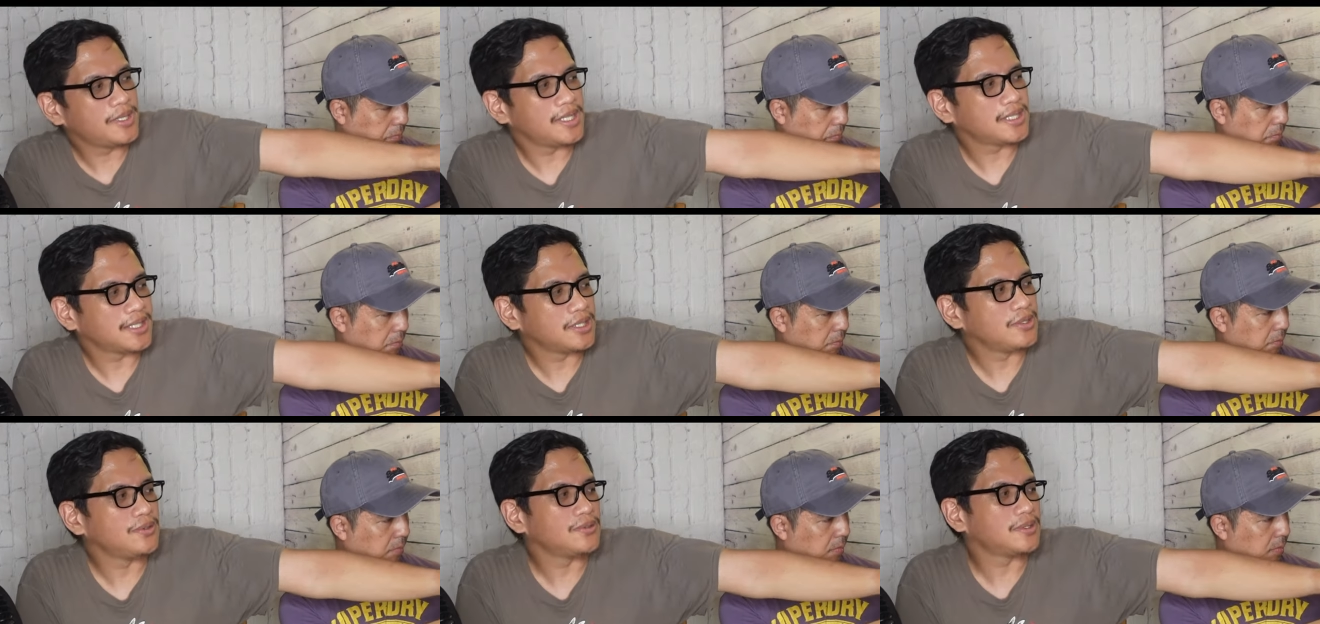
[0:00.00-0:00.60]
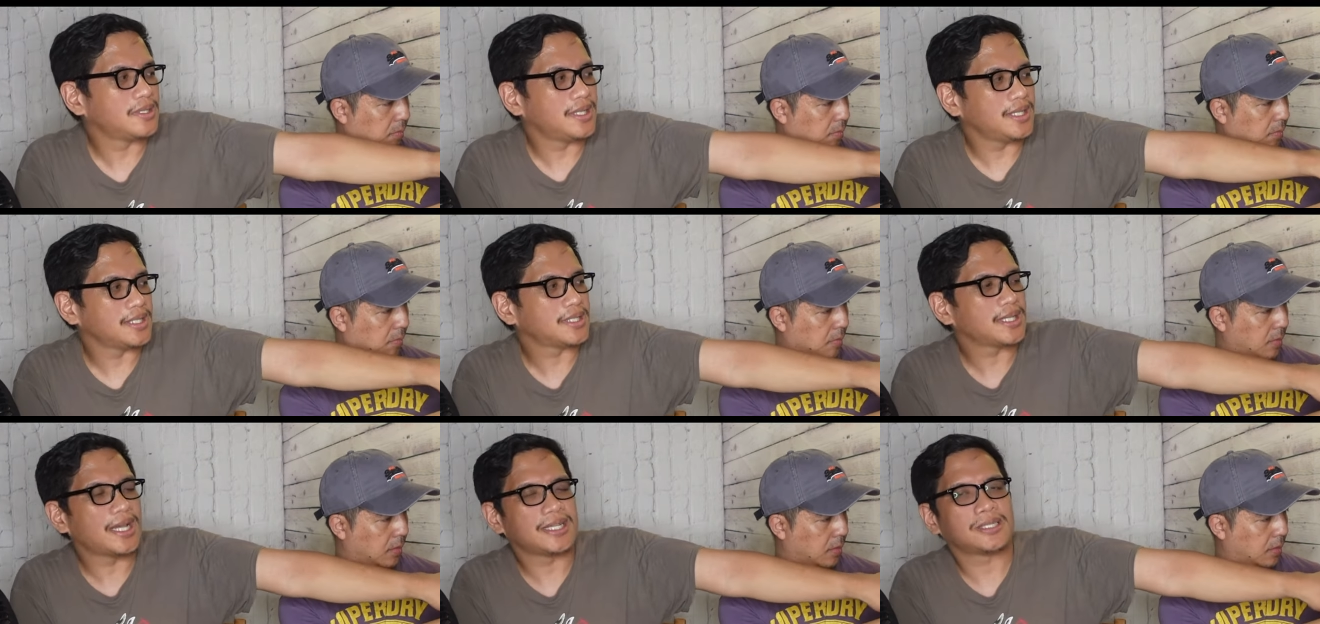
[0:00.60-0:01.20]
Speaker 1: this and use this
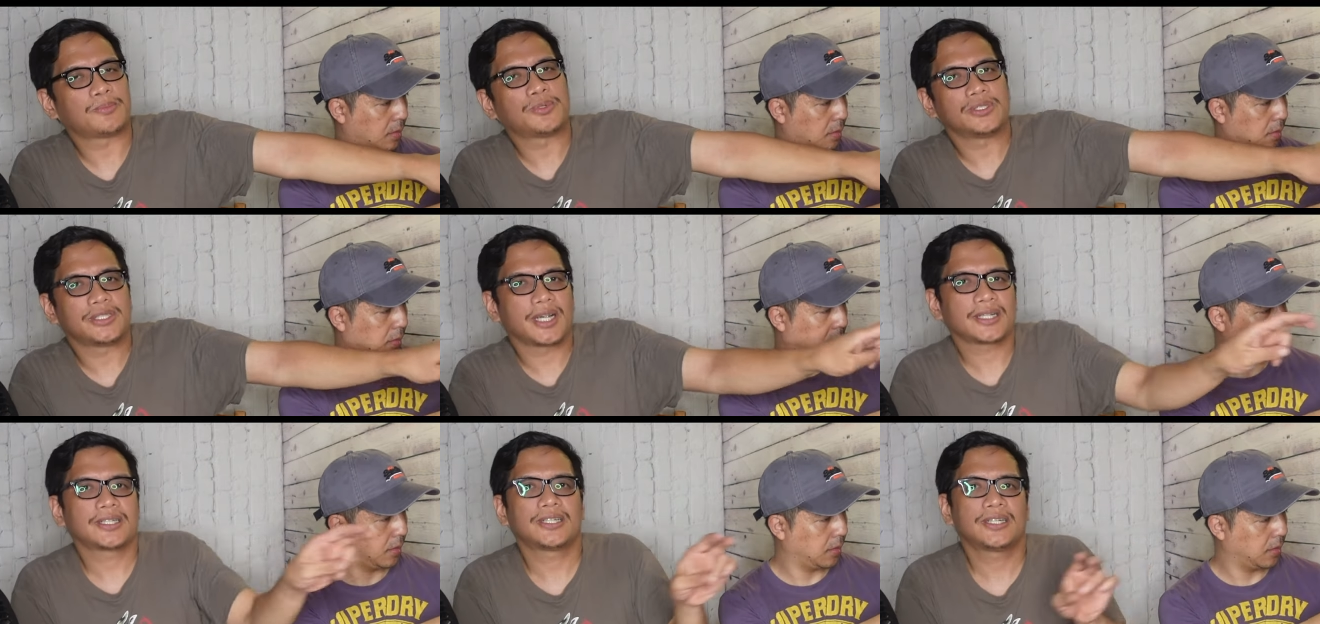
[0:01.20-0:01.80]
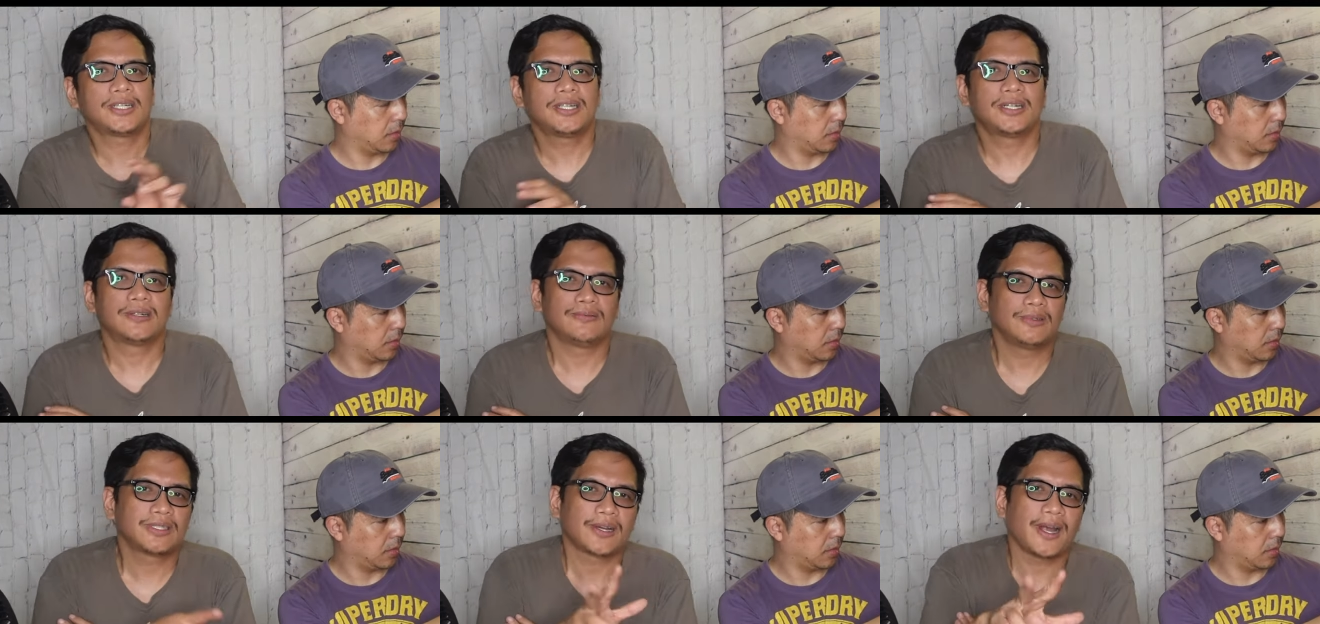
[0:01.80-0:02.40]
as a projector.
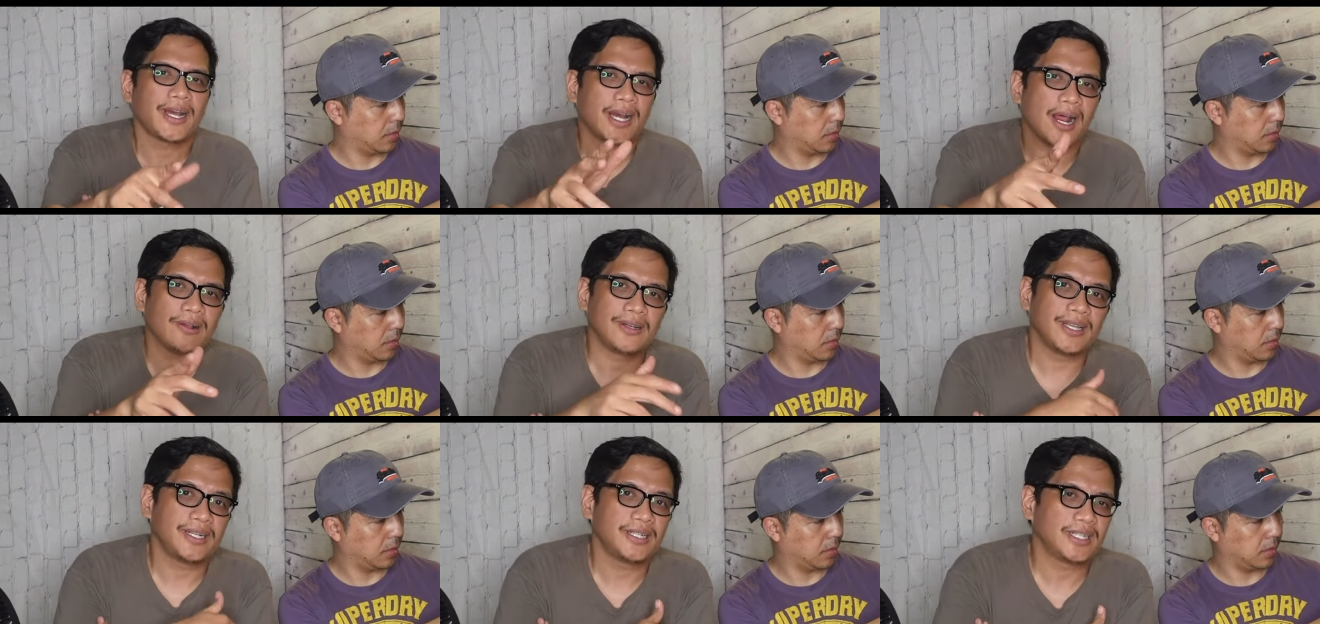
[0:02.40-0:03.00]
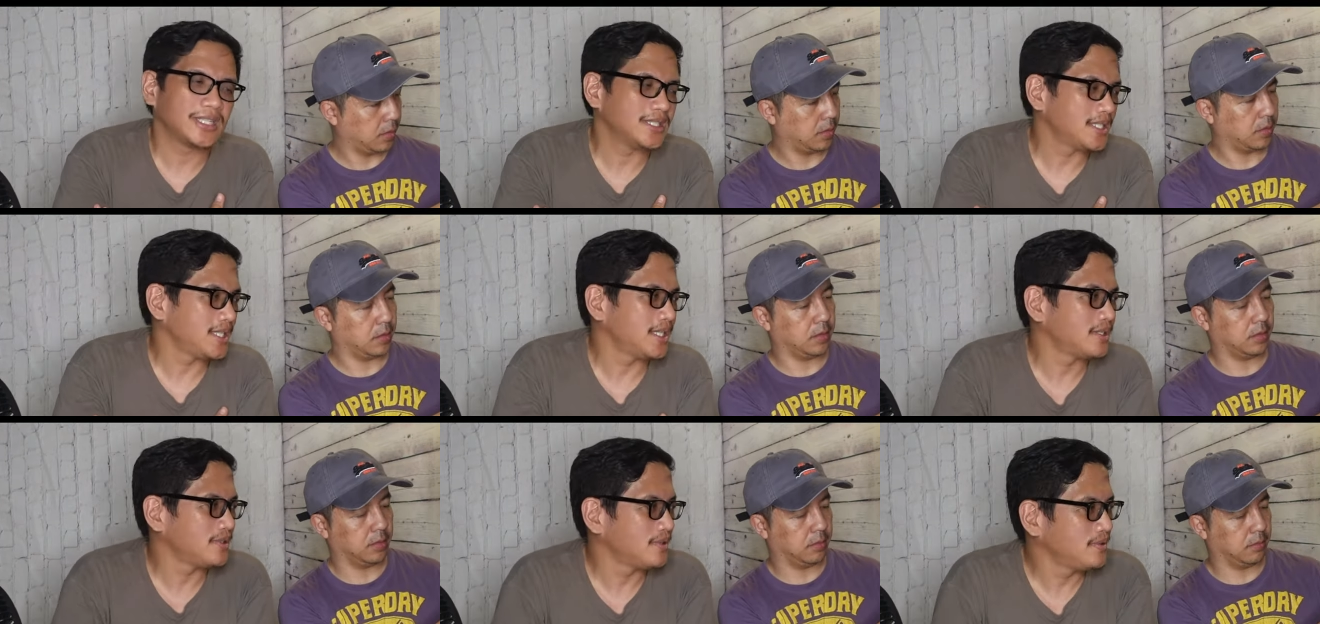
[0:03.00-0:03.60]
We'll try it out later. You can see it
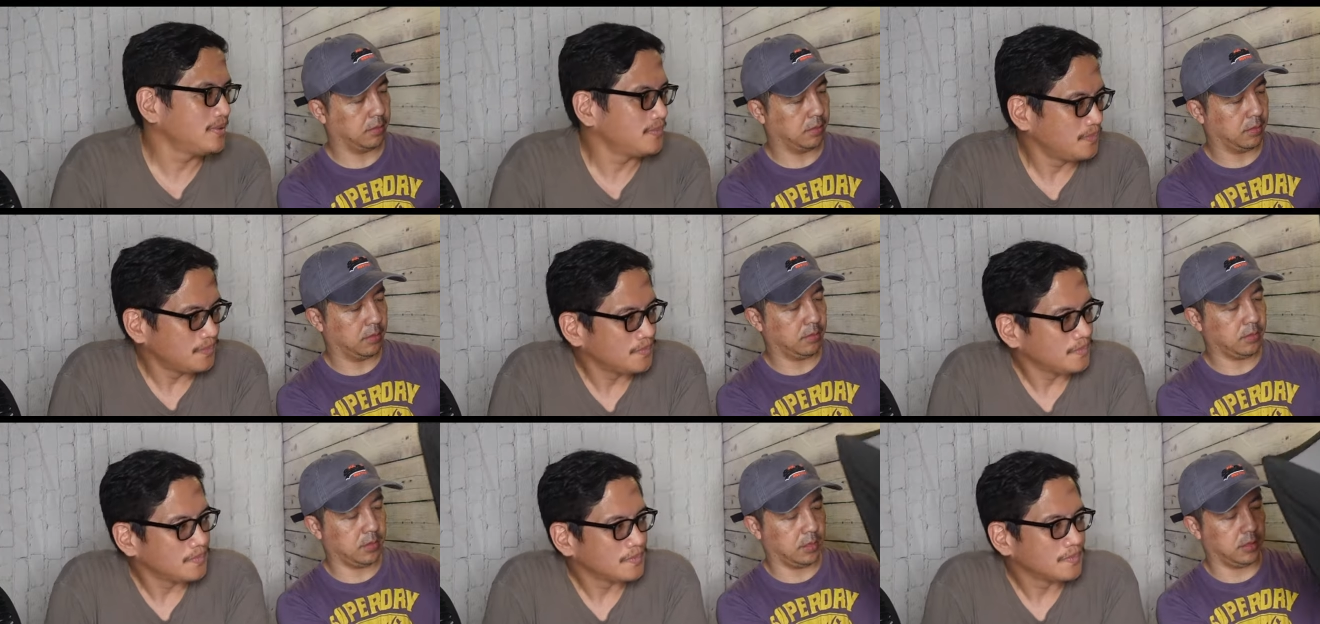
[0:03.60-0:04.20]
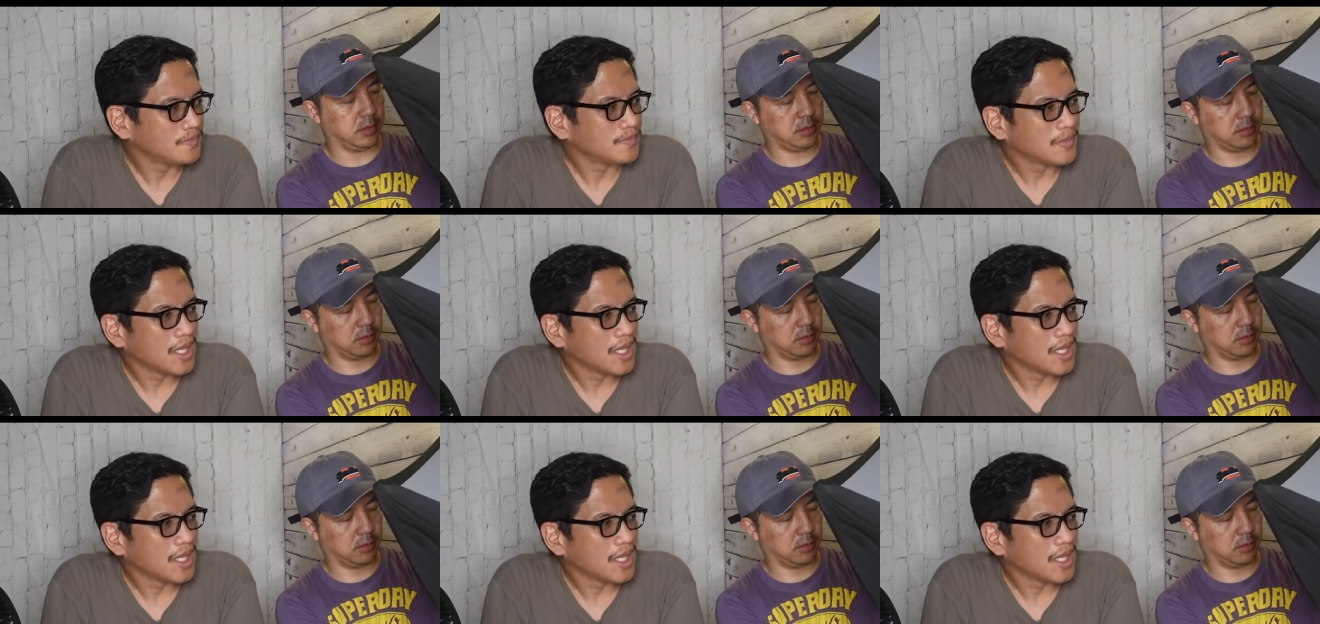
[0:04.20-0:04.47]
too. Okay.